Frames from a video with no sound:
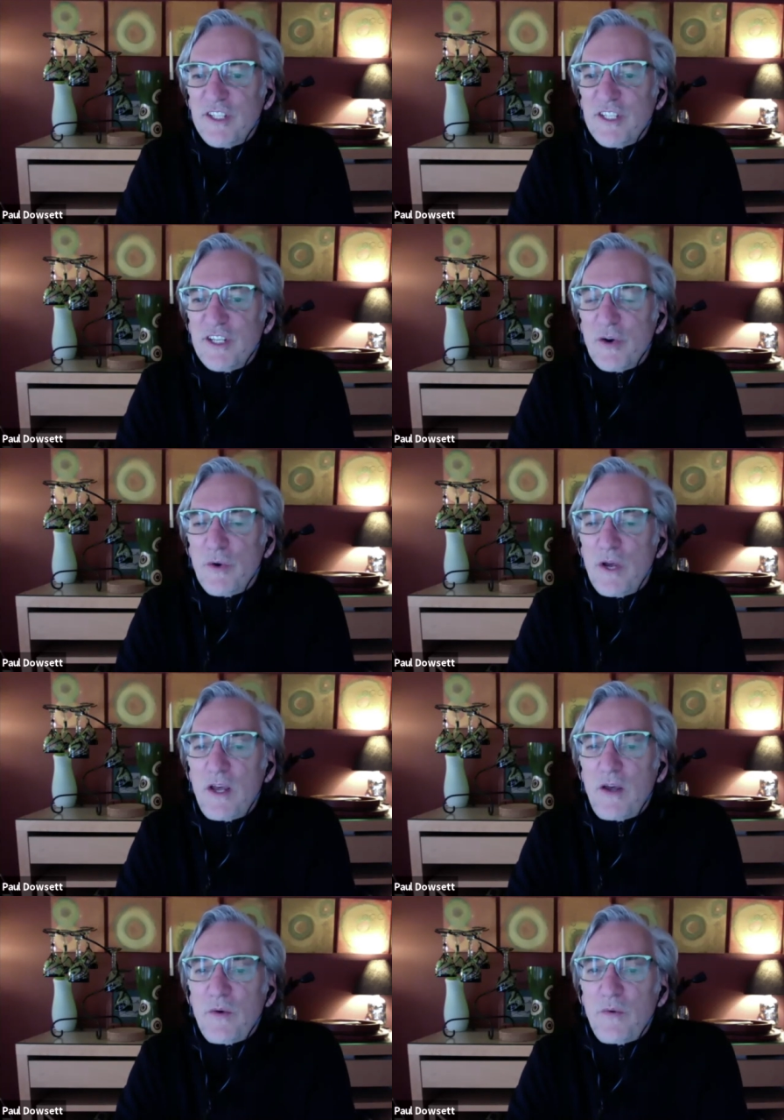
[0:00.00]
So
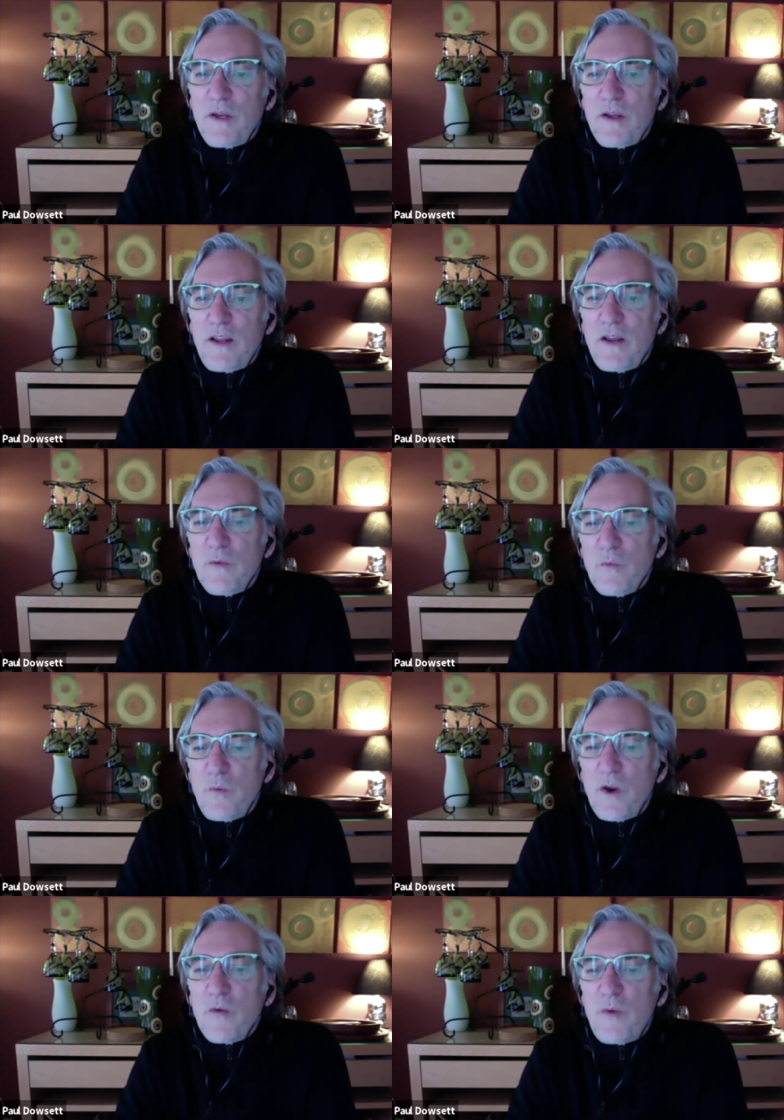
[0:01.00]

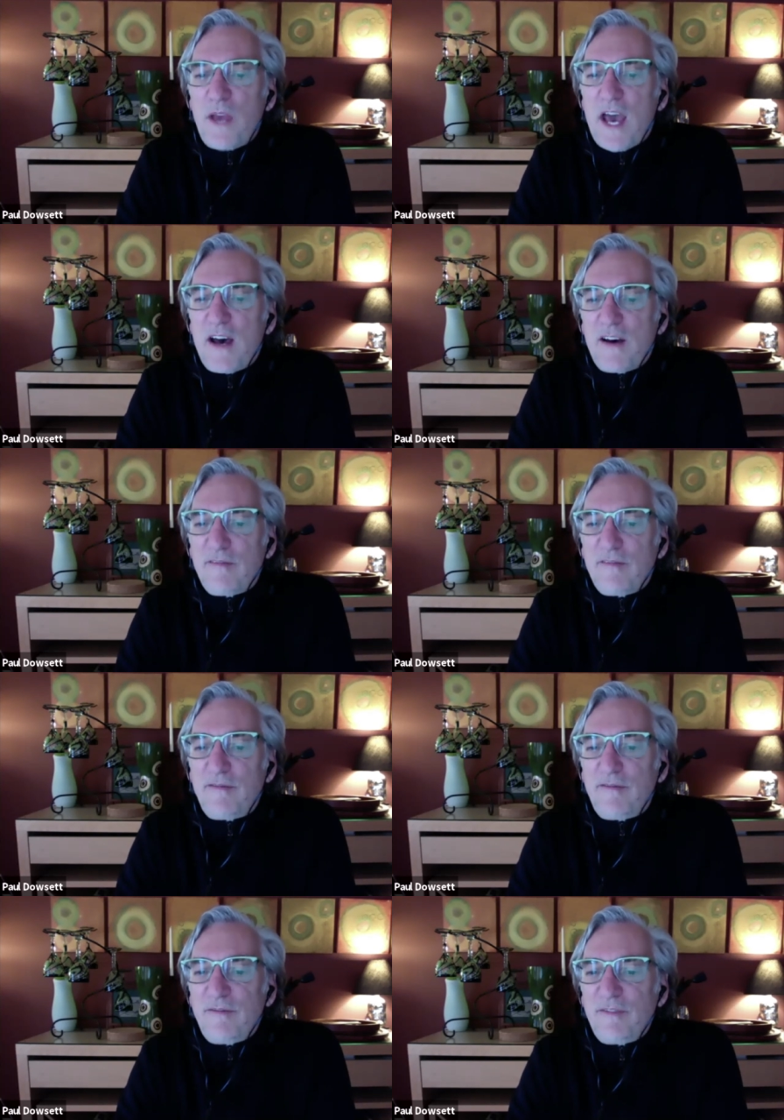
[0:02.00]
where we have
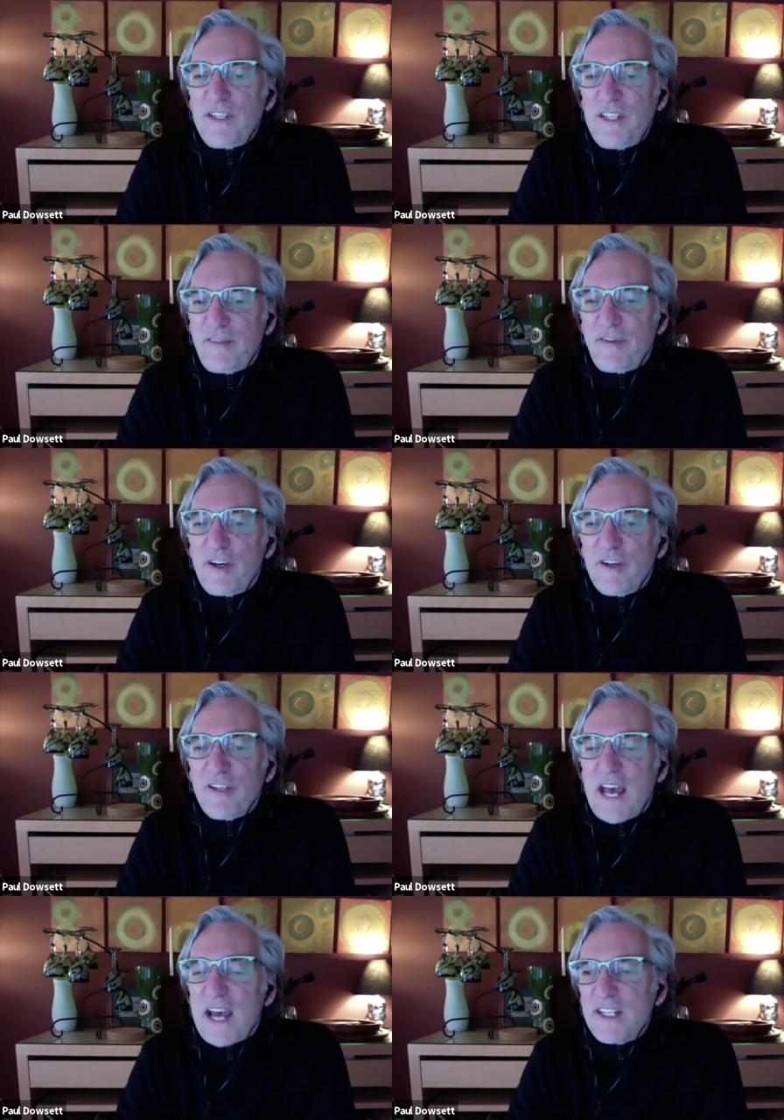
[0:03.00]
difficult
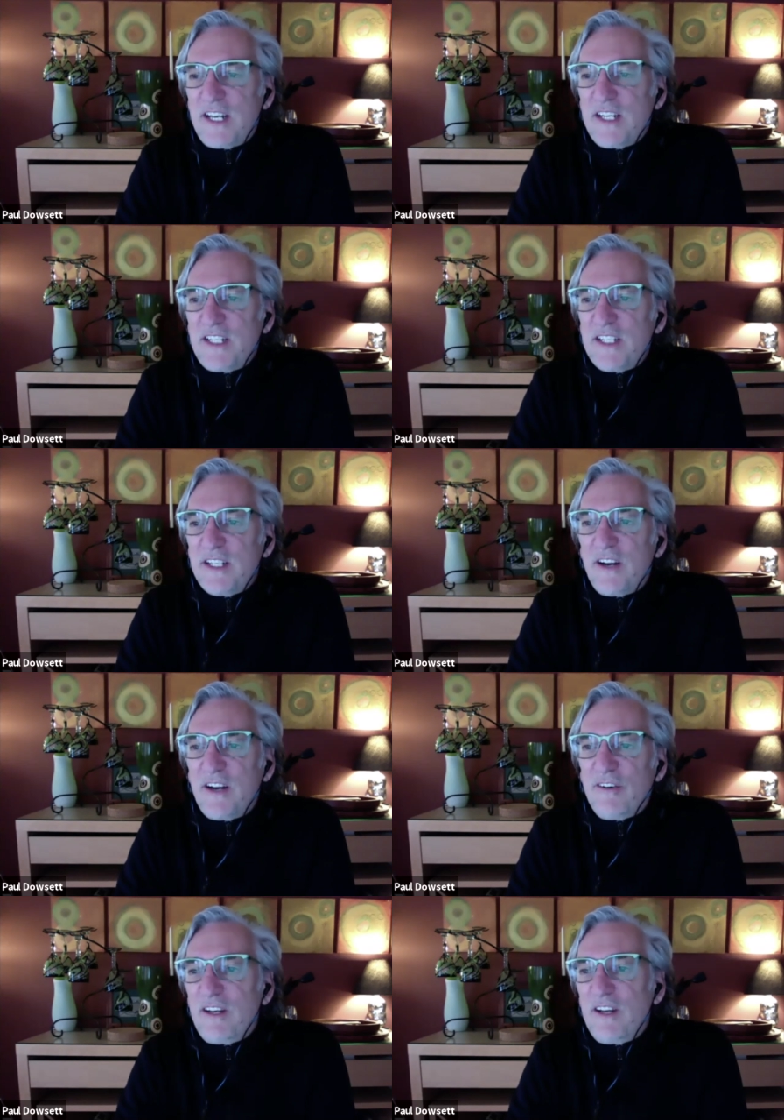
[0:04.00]
access,
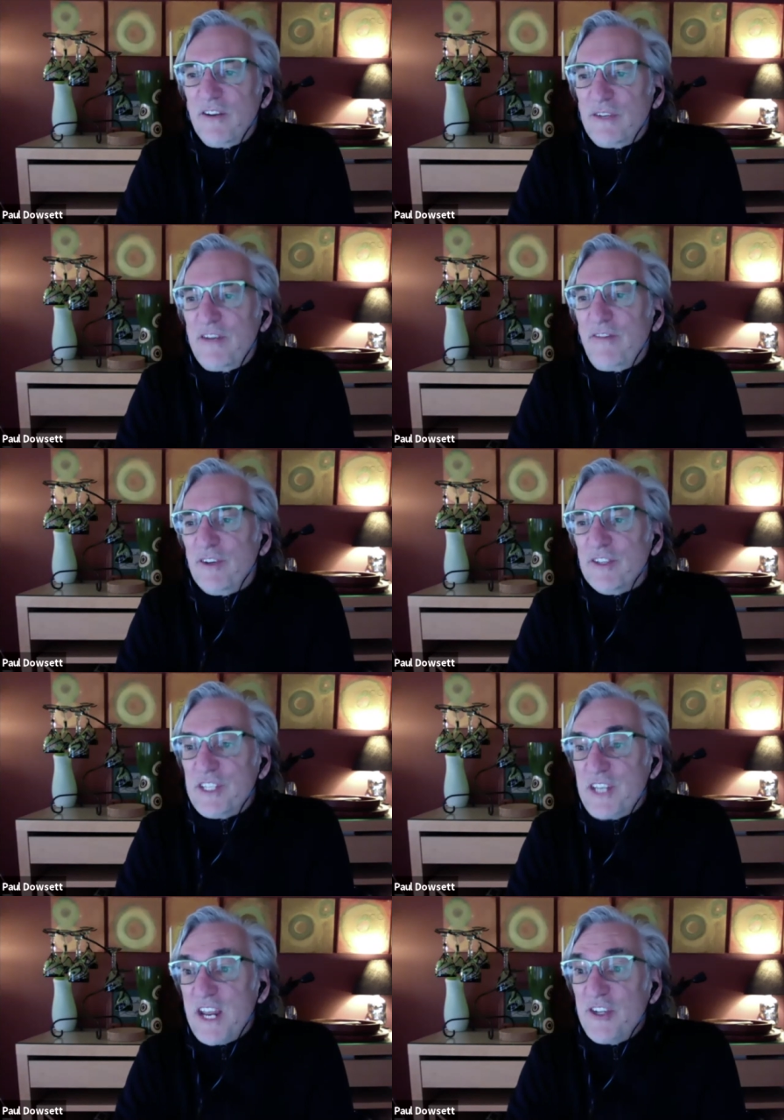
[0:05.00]
or difficult
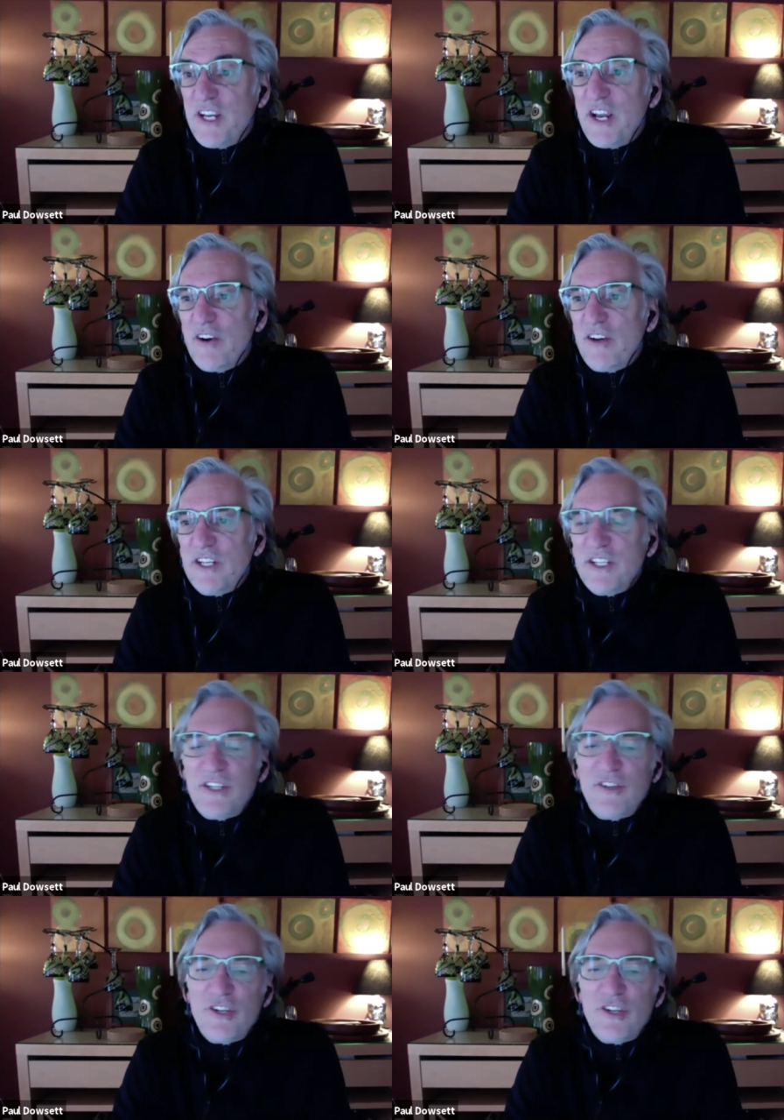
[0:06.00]
staging areas
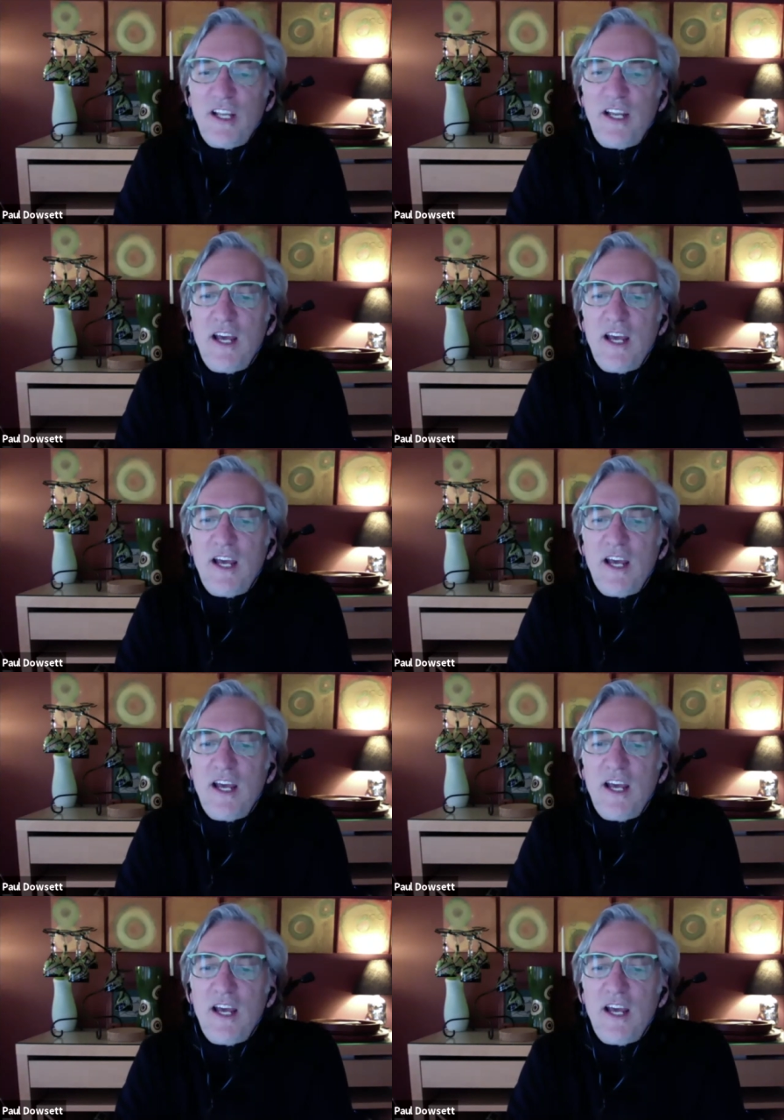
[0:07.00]
usually,